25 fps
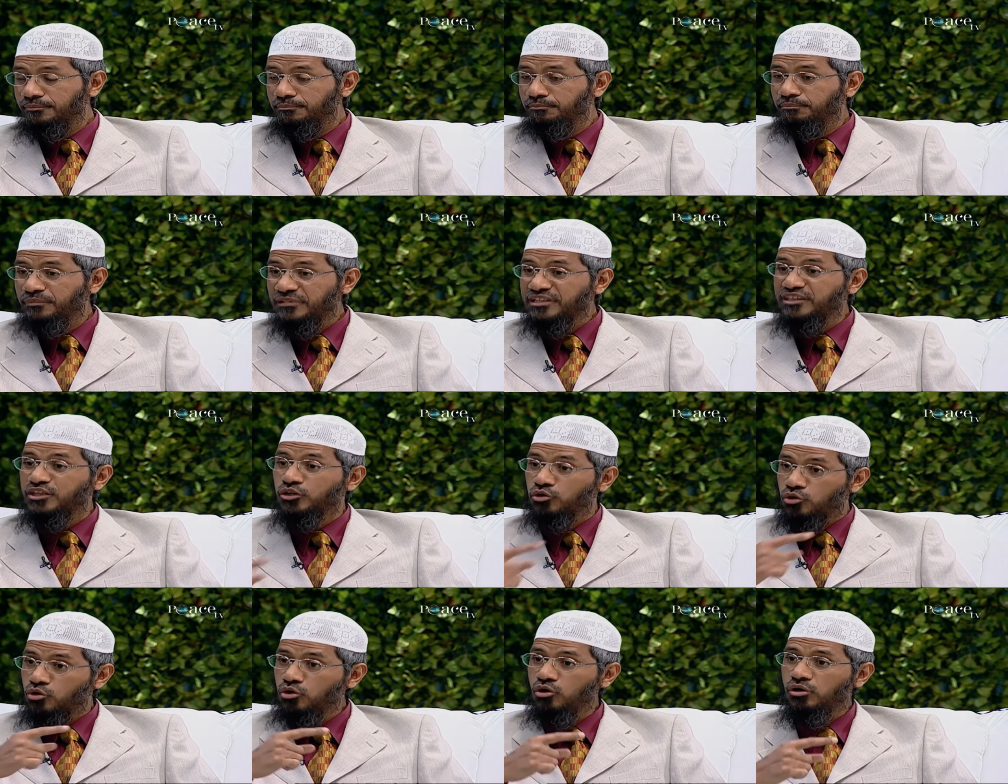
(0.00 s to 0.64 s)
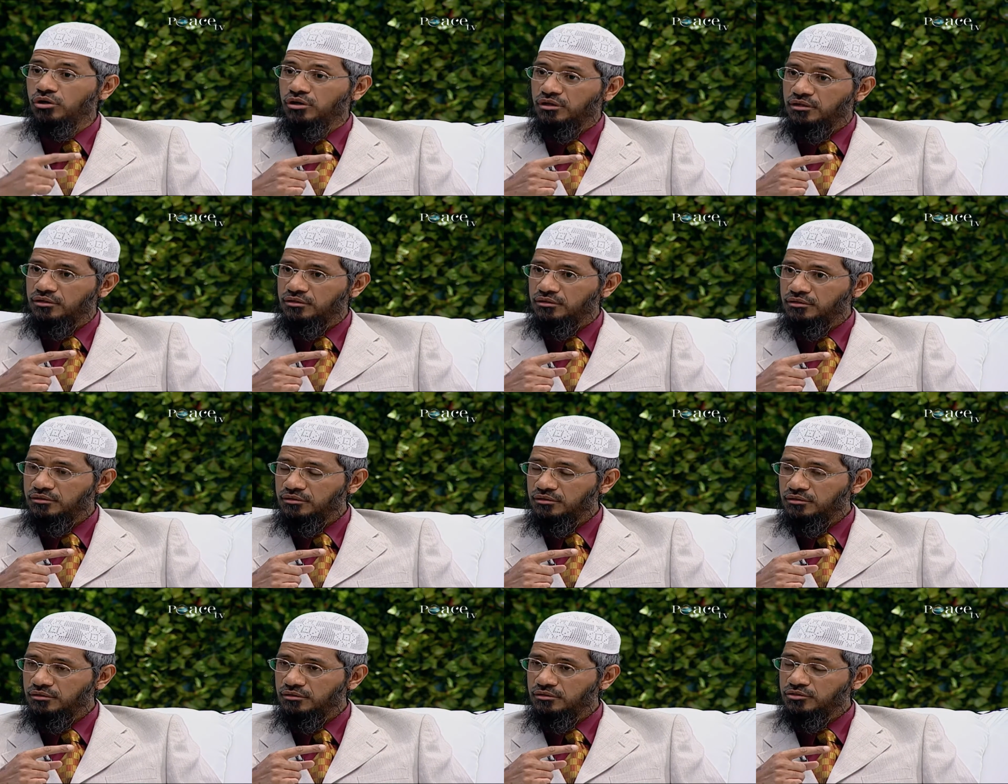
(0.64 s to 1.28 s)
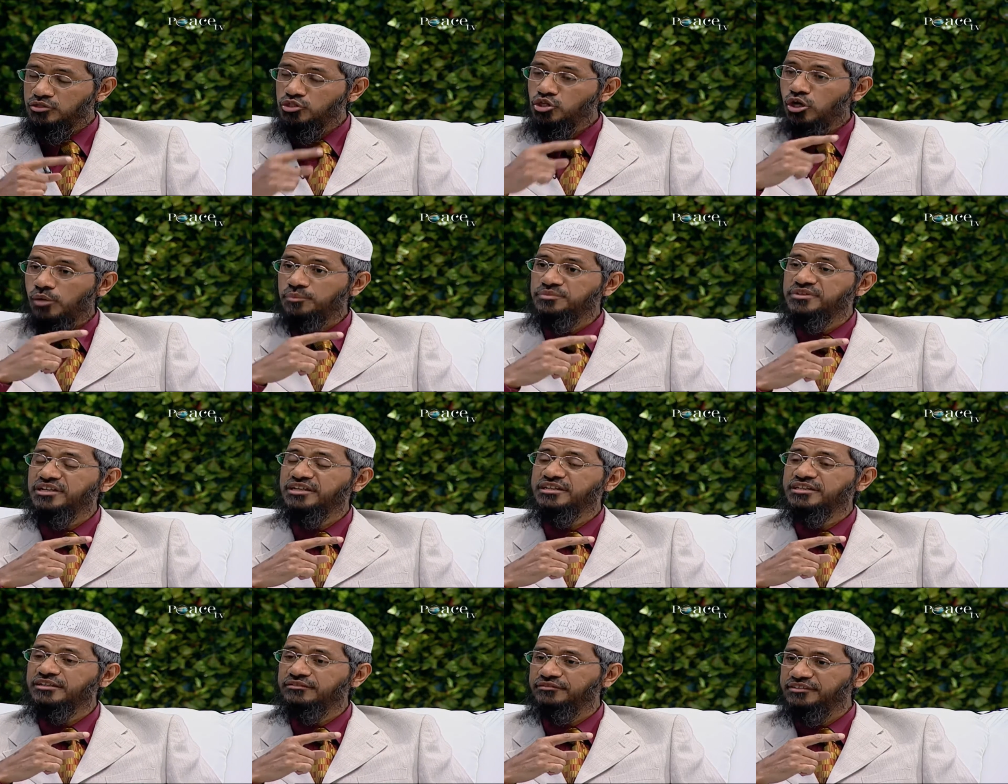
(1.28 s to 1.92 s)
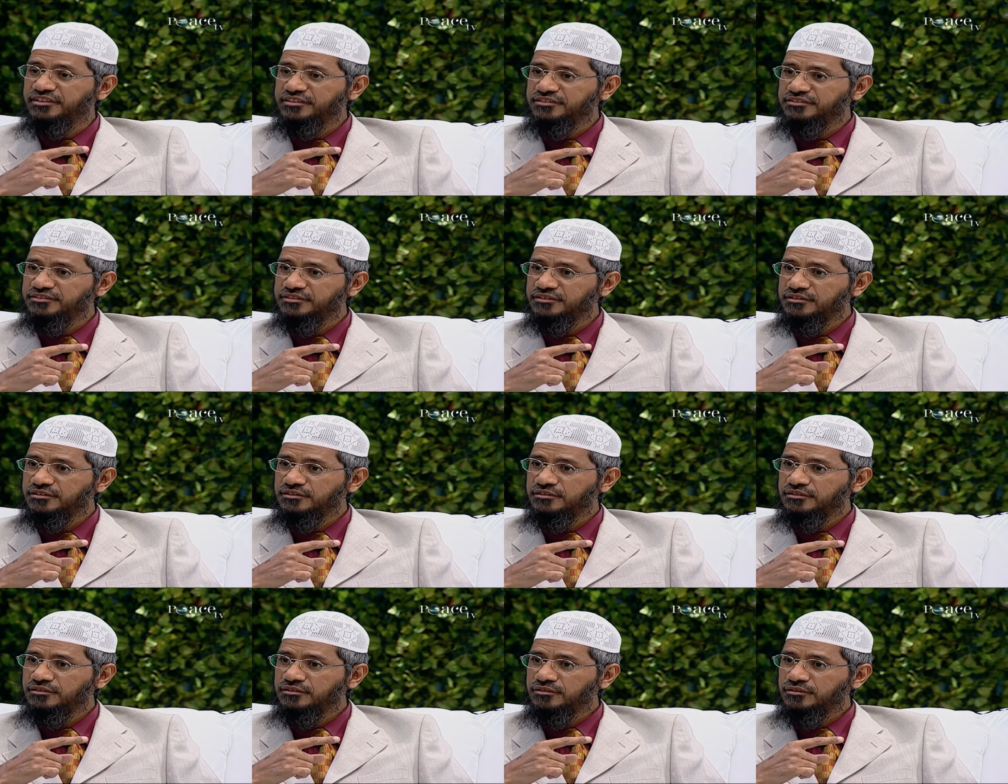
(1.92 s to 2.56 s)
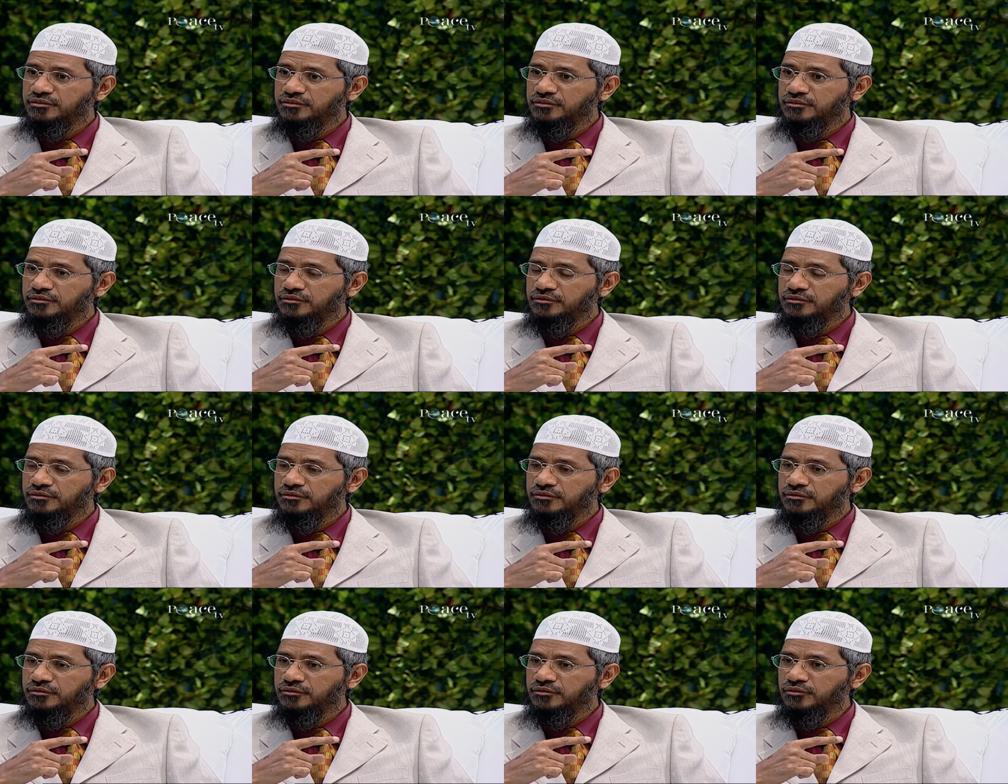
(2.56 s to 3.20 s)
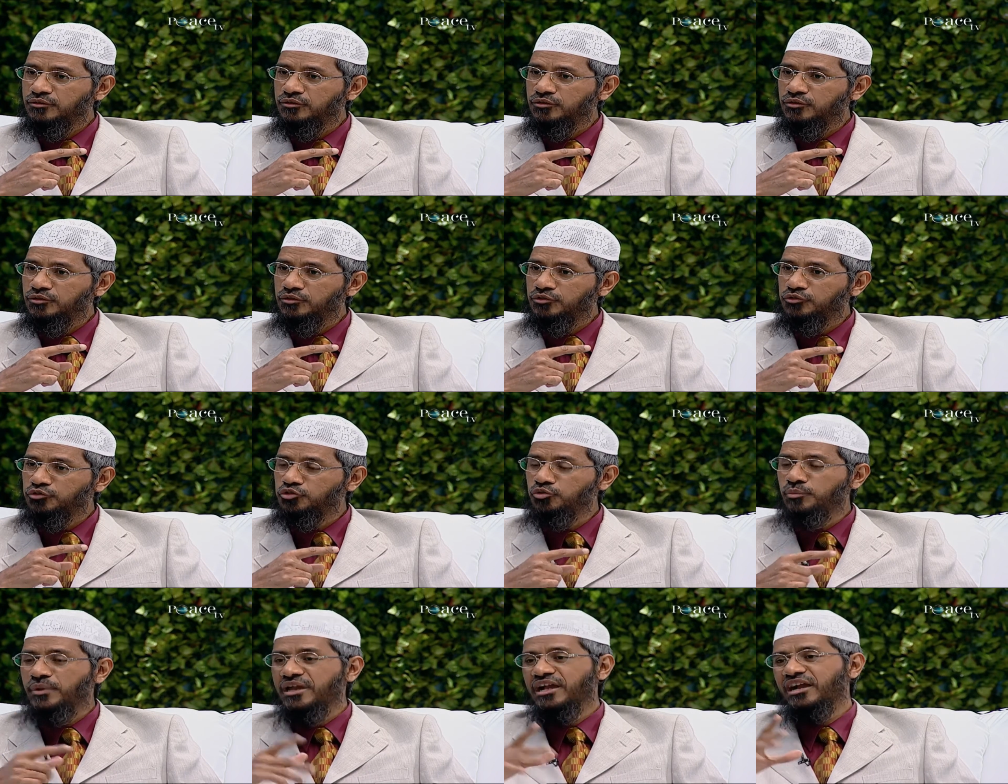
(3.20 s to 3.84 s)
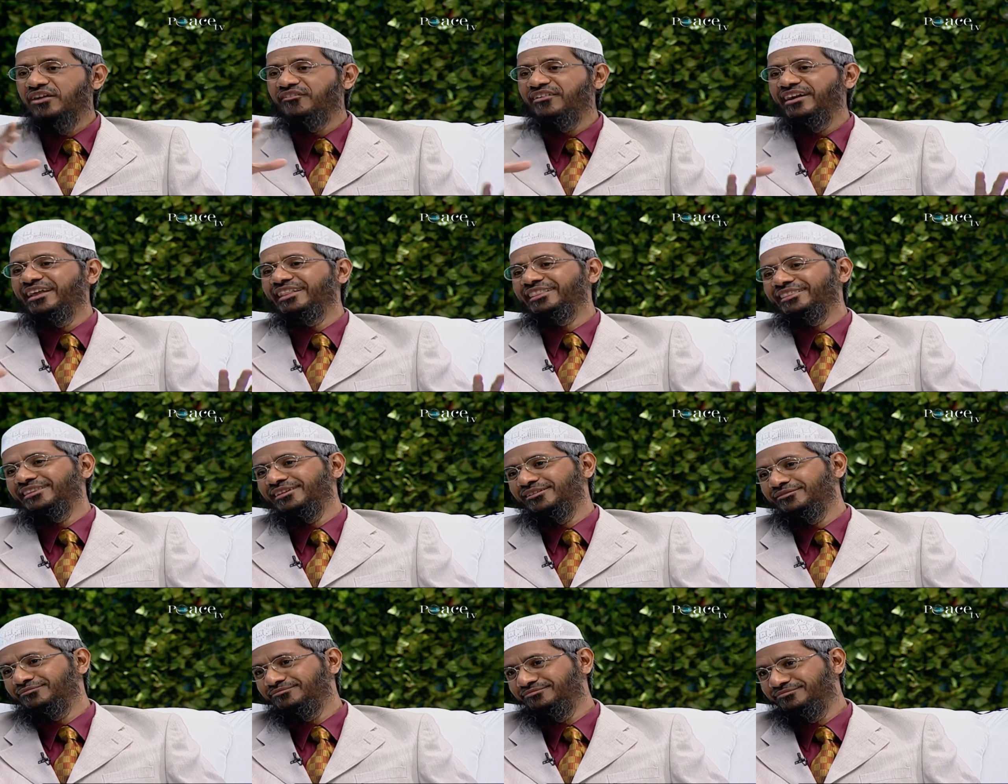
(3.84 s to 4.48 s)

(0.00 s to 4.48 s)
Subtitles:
But the goal, the objective is to make our health.